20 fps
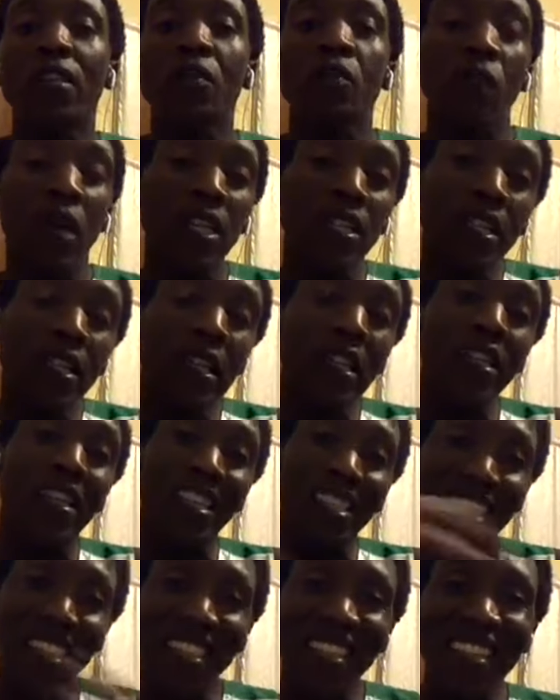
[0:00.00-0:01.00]
basically
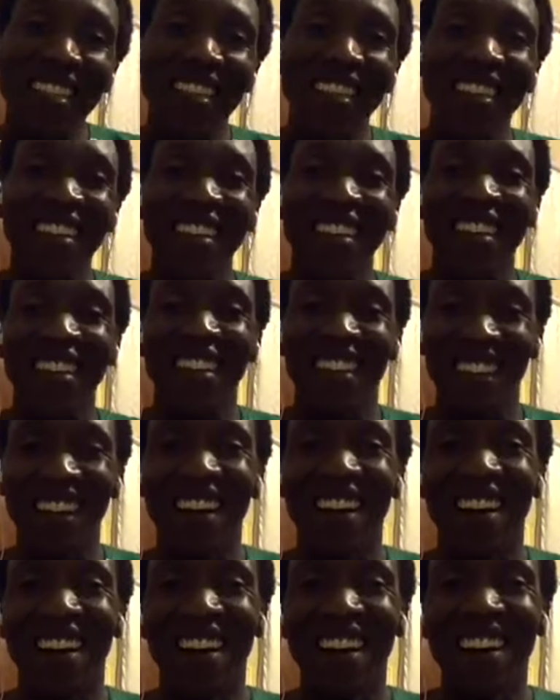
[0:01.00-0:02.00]
just...
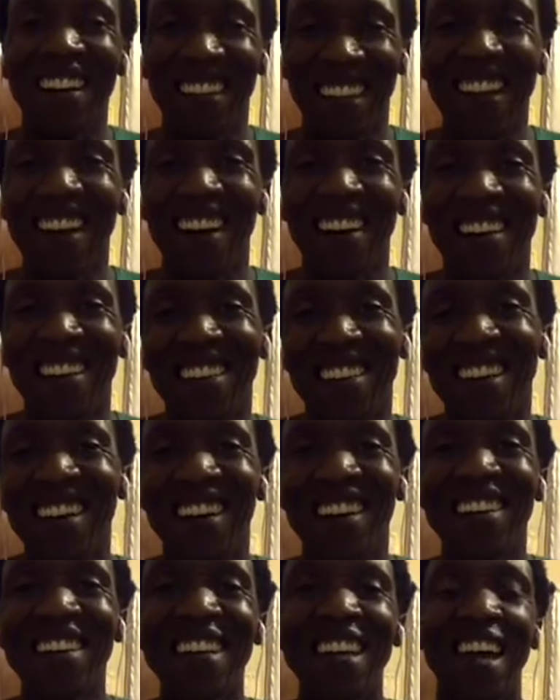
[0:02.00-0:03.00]

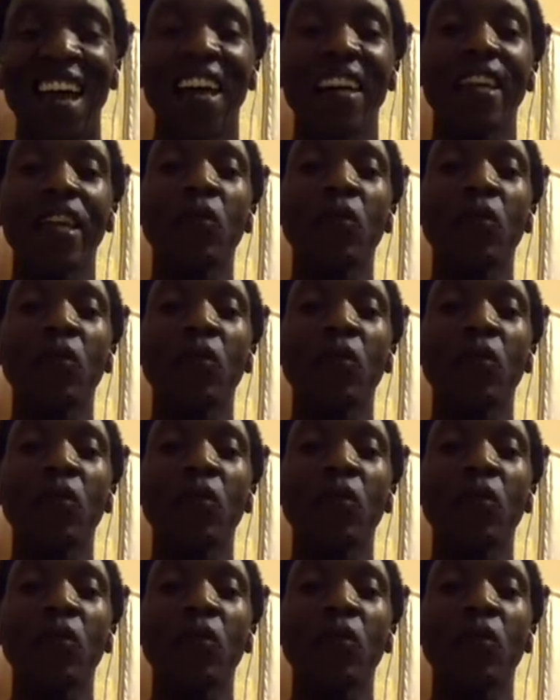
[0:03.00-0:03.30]
And